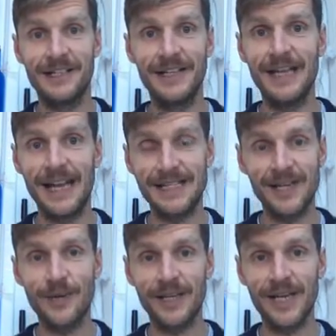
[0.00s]
And then it has
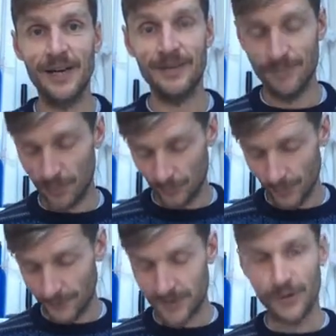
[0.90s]
nowhere to go. It
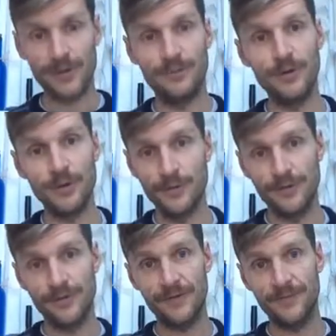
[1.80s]
will often start to
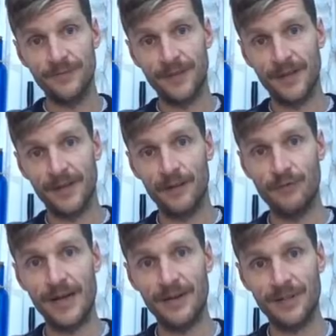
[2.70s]
move
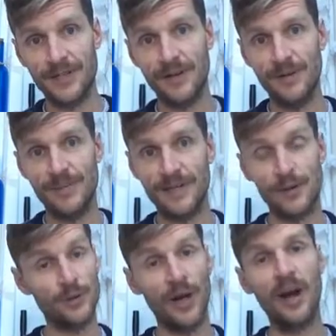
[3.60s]
around your solar
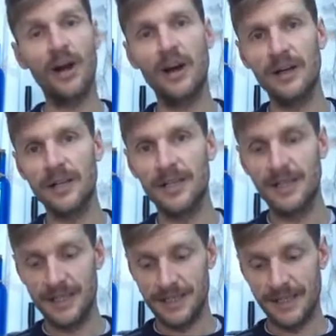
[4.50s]
plexus or your heart.
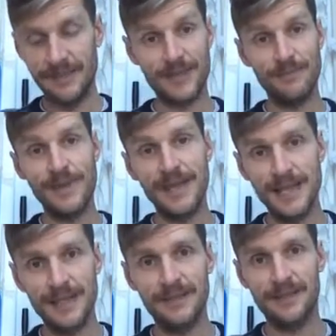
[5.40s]
And then to
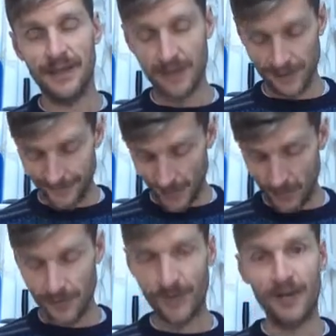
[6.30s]
me, I kind of
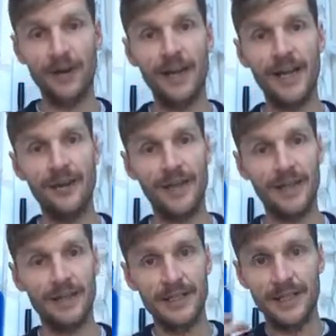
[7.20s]
focus on the heart
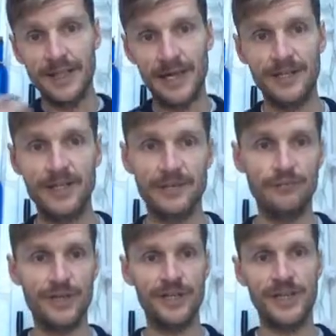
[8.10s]
area, and it just
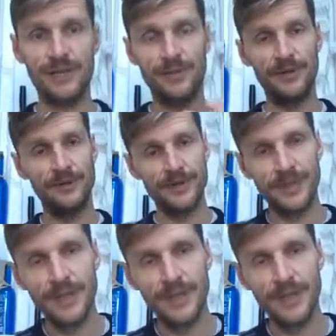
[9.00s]
rushes up and